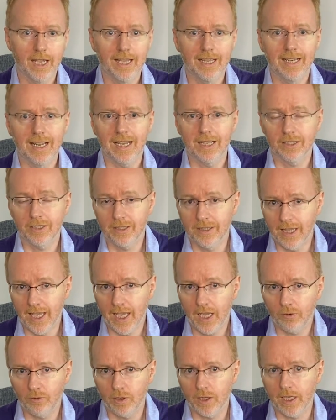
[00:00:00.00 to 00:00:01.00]
enhanced
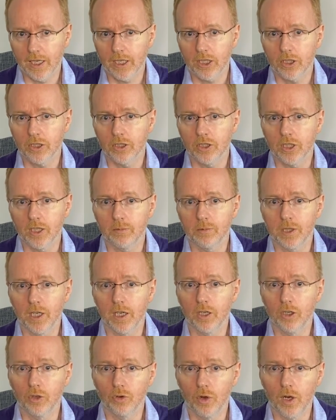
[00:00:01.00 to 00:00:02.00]
their relationships
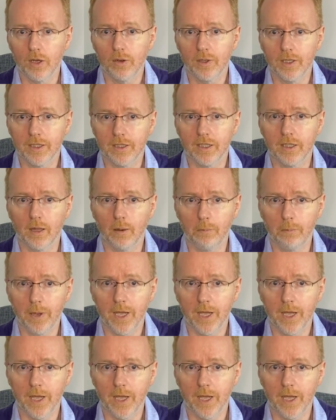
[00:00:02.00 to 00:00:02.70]
and grown into the